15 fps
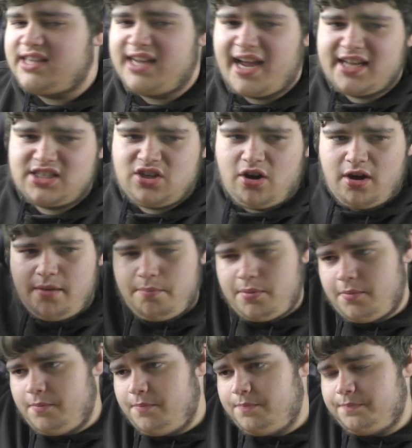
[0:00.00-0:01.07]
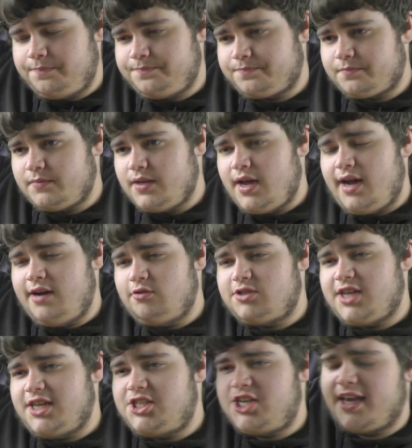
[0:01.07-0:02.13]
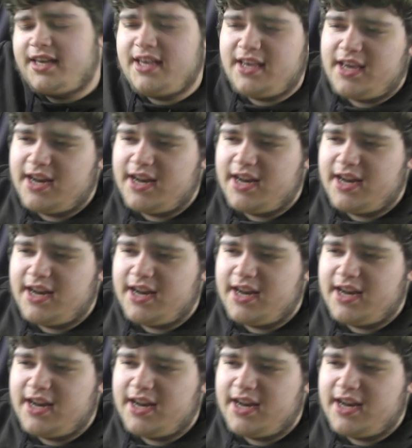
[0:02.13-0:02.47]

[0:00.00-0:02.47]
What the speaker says: NAT type. And it will say checking